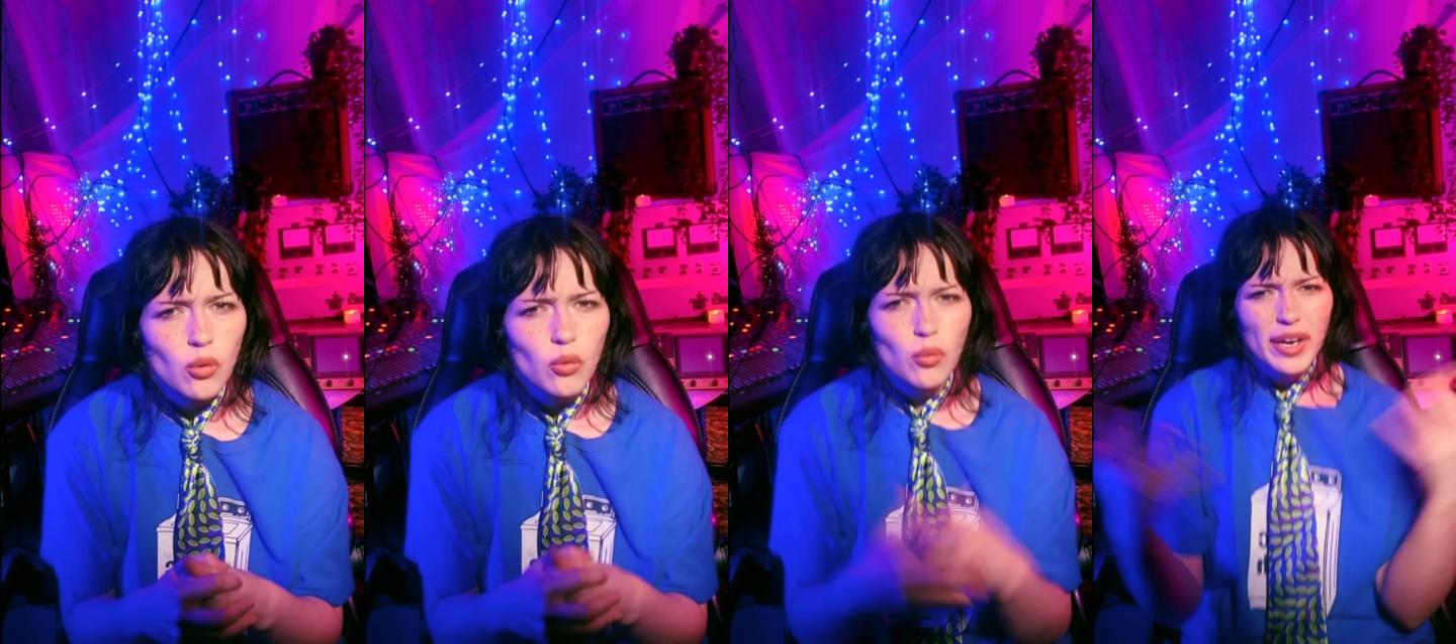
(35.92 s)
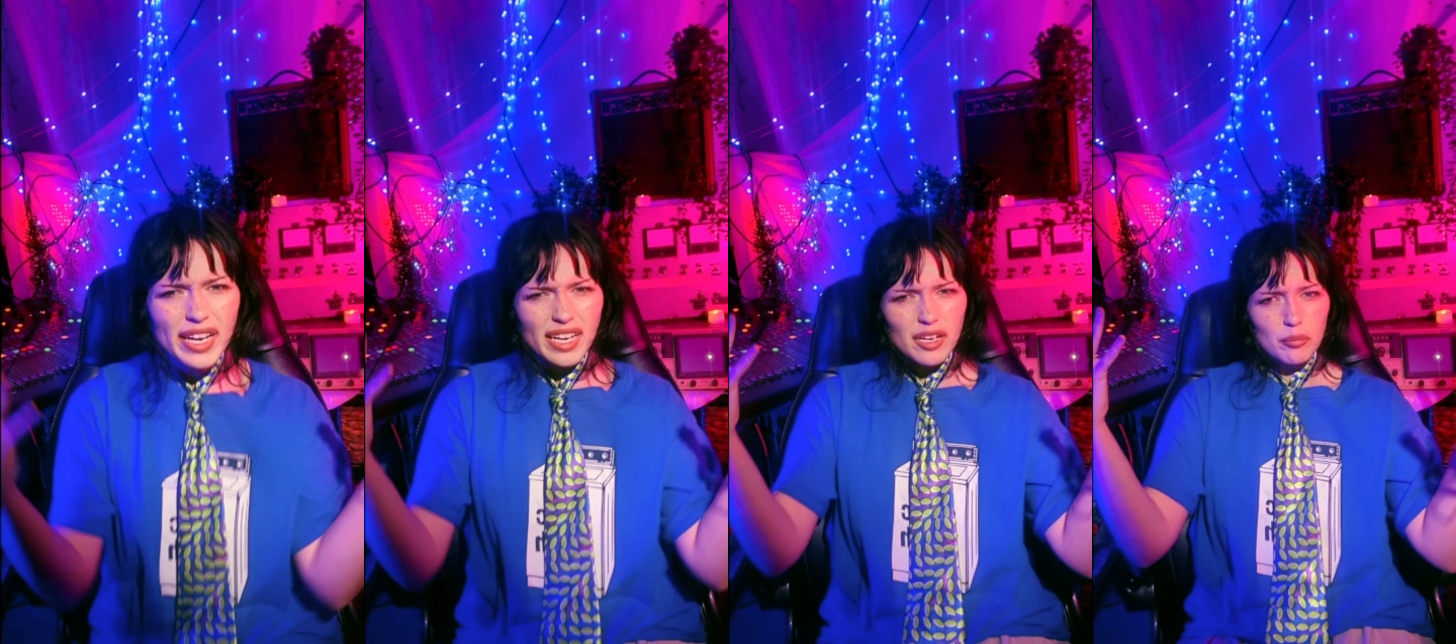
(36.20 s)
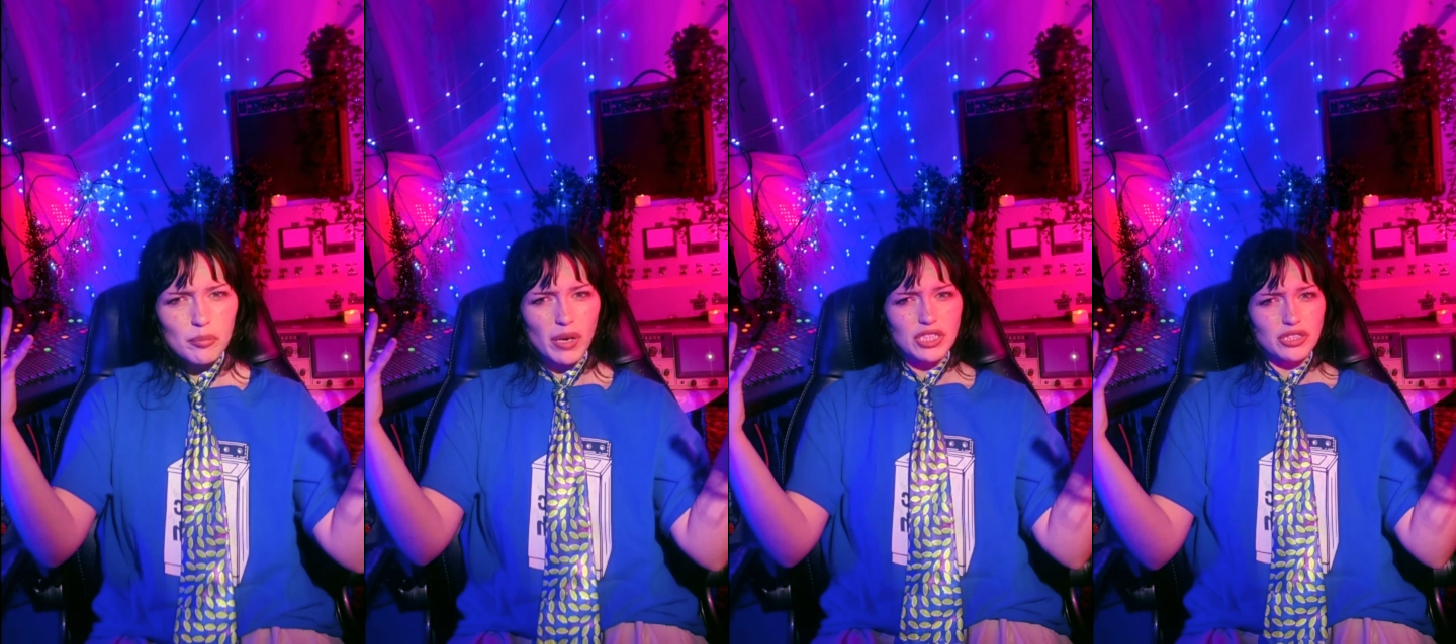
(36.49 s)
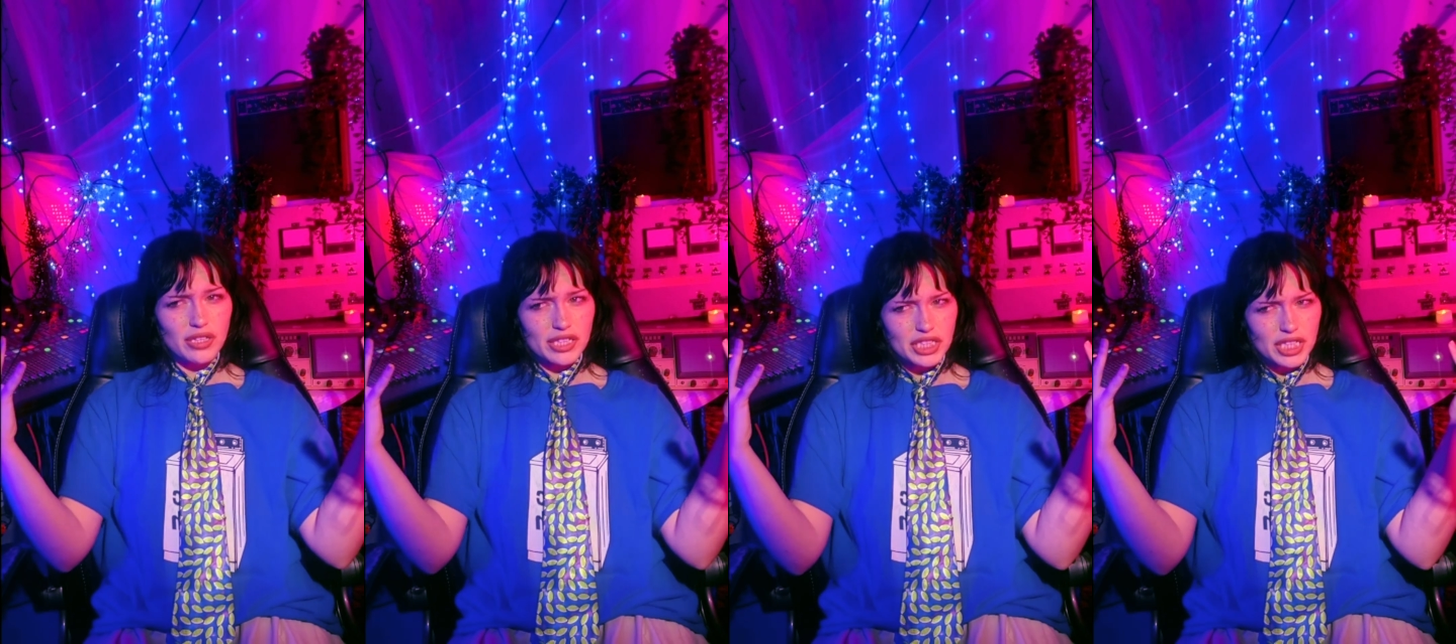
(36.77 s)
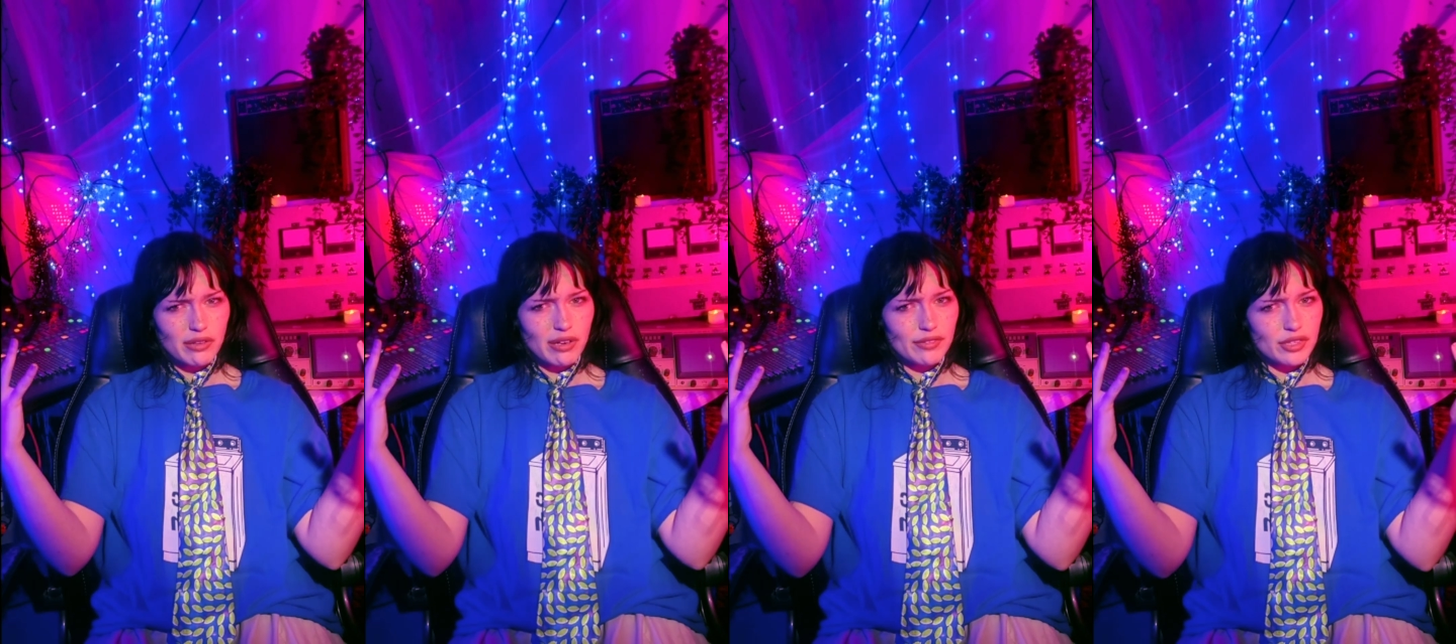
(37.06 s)
Ring
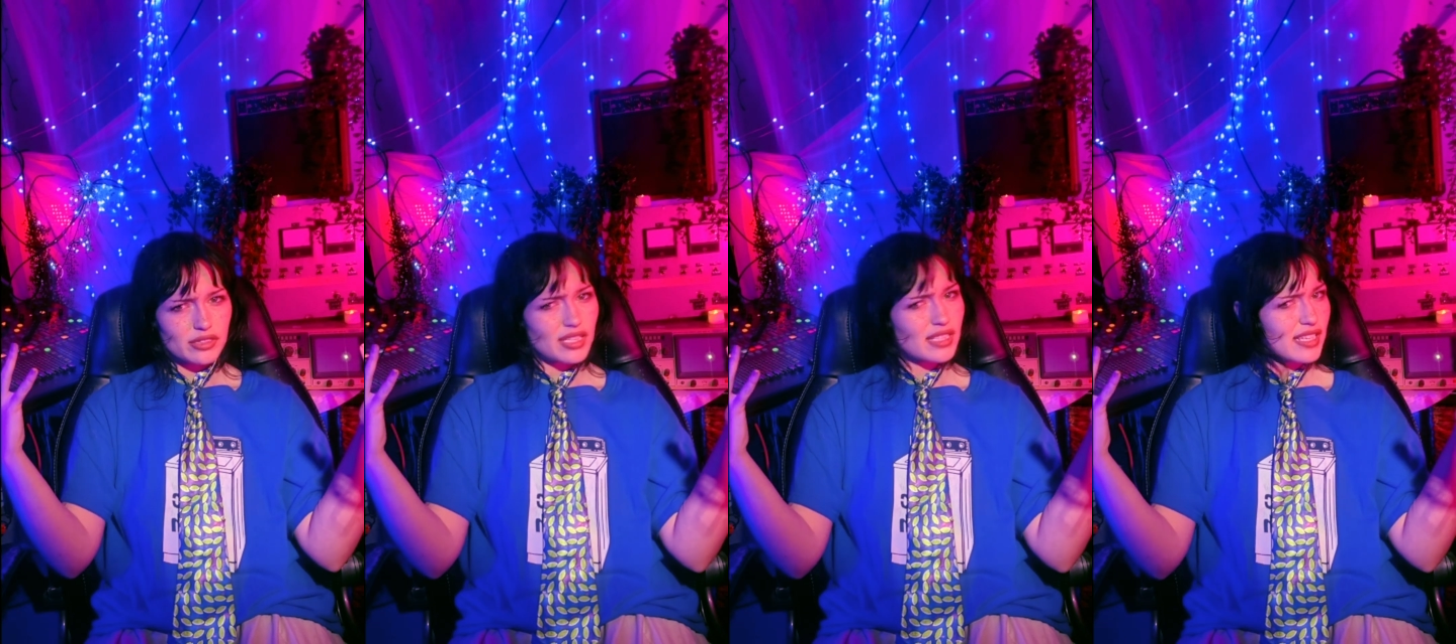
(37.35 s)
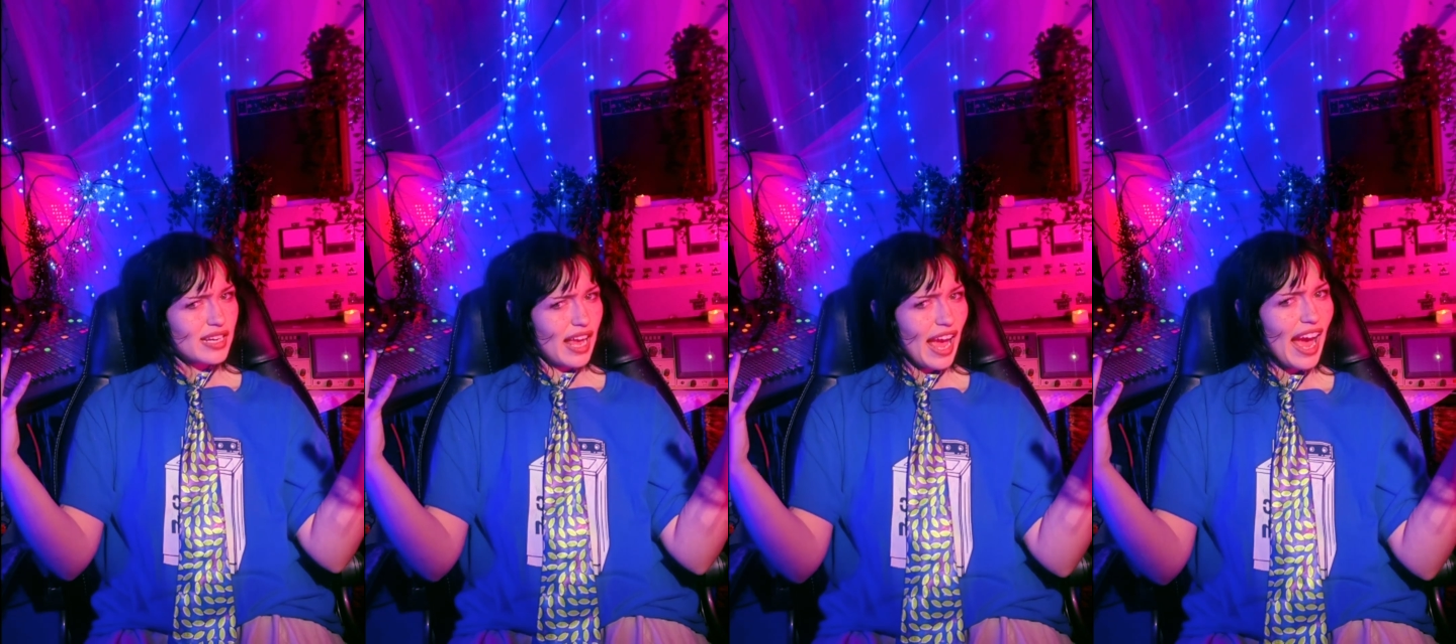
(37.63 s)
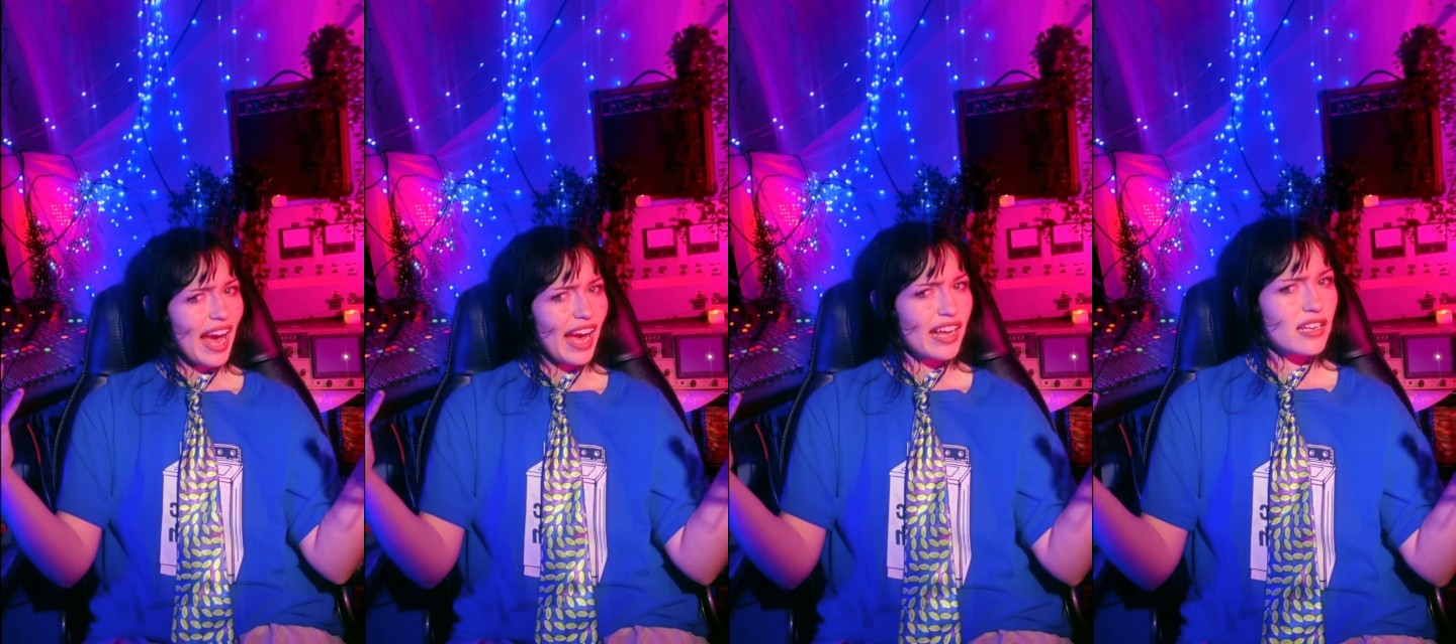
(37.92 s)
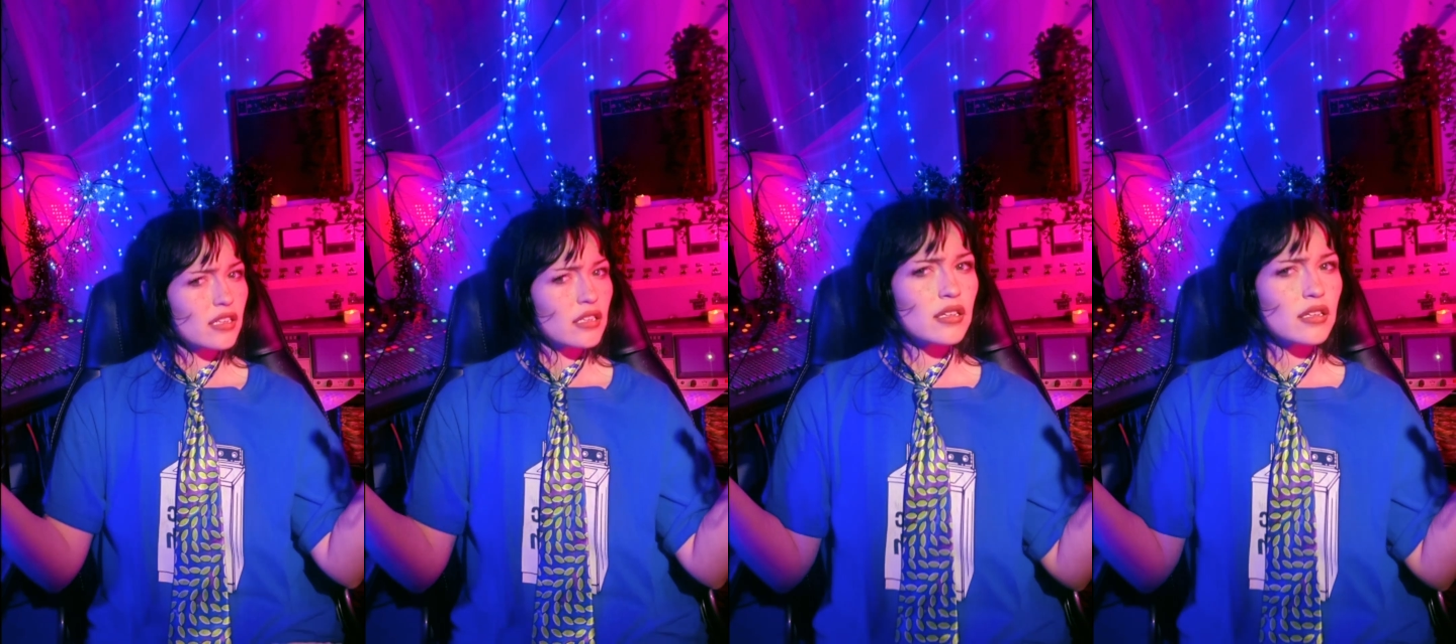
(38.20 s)
modulation, however, doesn't add.